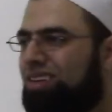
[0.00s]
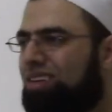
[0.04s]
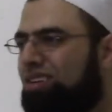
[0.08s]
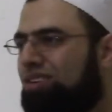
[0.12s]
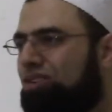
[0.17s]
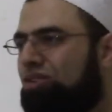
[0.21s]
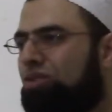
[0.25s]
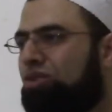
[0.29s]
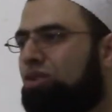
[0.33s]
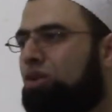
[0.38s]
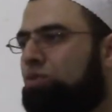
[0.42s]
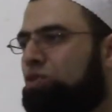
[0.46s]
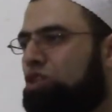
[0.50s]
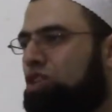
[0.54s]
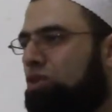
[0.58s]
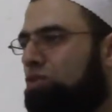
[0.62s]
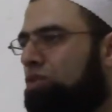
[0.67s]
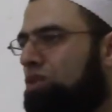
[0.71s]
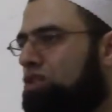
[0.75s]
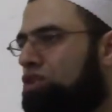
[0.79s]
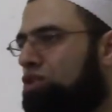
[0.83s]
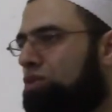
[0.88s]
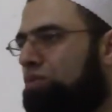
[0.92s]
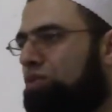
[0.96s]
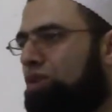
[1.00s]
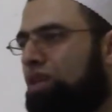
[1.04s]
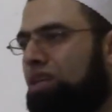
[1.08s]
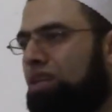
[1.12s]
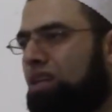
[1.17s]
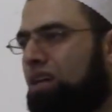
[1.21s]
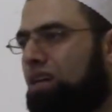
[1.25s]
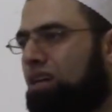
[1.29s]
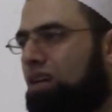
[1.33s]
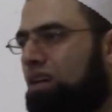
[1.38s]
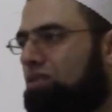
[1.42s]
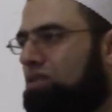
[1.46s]
corruption will spread,
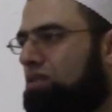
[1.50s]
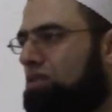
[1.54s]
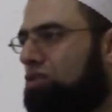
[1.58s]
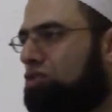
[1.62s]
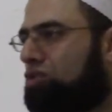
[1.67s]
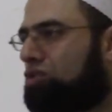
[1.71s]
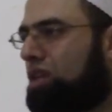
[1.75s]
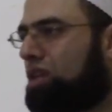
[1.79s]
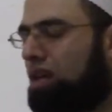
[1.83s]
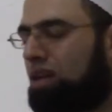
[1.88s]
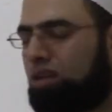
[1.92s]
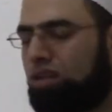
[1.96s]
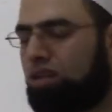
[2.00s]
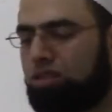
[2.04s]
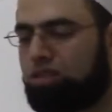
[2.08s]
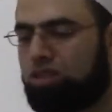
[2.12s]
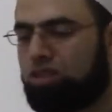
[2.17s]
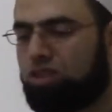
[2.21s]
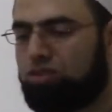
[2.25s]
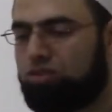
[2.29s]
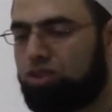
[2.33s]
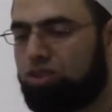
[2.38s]
and adultery, and etc.